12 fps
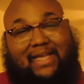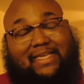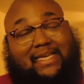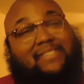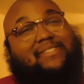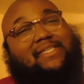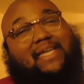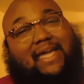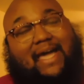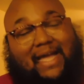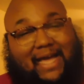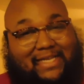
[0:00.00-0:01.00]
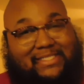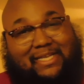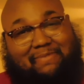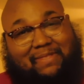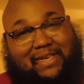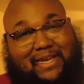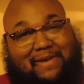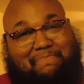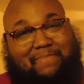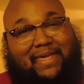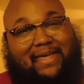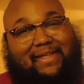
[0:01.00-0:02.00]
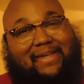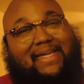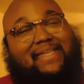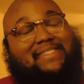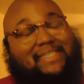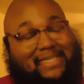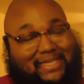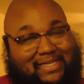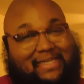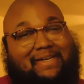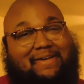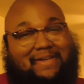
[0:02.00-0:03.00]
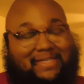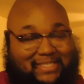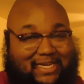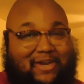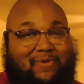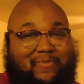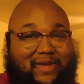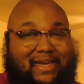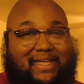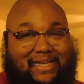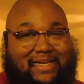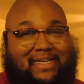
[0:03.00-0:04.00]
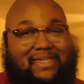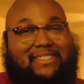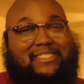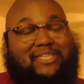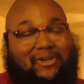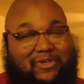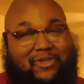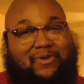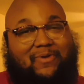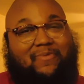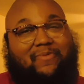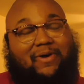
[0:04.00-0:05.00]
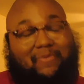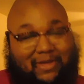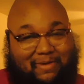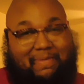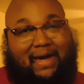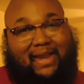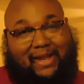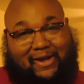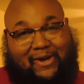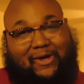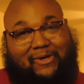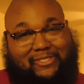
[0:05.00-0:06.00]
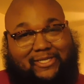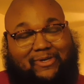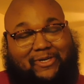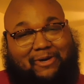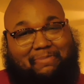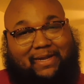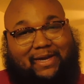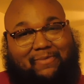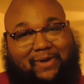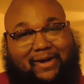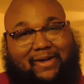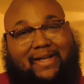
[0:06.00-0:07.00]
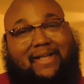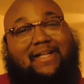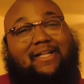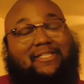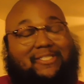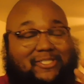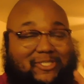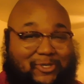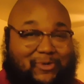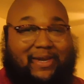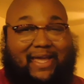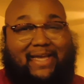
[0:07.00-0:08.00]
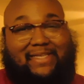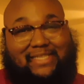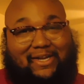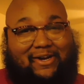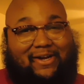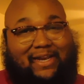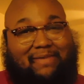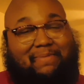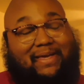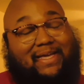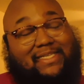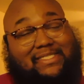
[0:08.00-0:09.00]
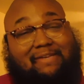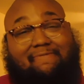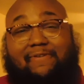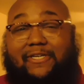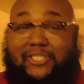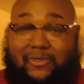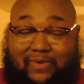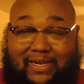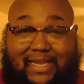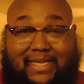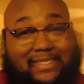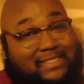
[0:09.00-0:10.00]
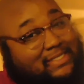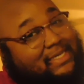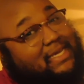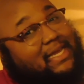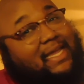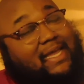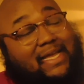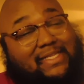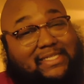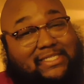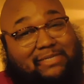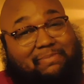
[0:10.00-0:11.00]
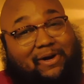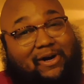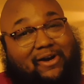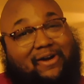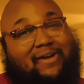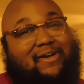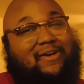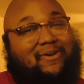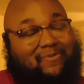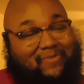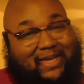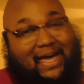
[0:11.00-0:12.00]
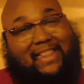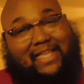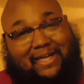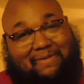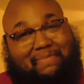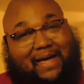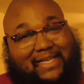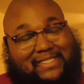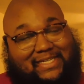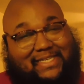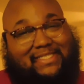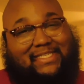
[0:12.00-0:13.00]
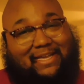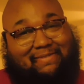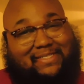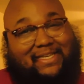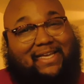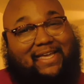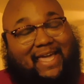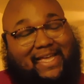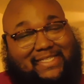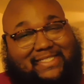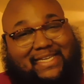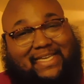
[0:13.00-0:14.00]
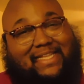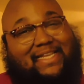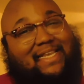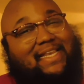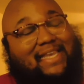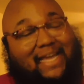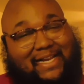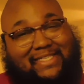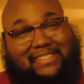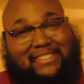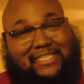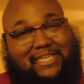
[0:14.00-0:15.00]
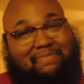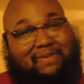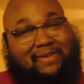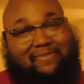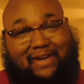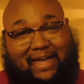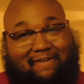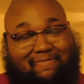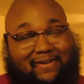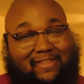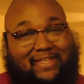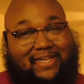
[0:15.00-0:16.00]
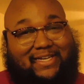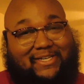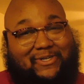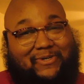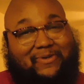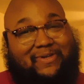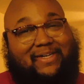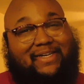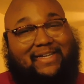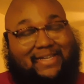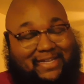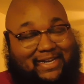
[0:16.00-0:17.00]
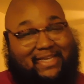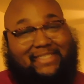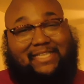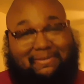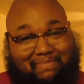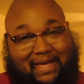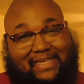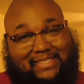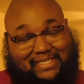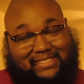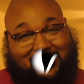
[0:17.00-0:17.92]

Yesterday I got something in the mail that's gonna really show you what we're about here on the Also Dope Network. 2 days early because the official release isn't tomorrow. We got the unboxing of the Samsung S10. Ladies and gentlemen, without further ado, let's unbox this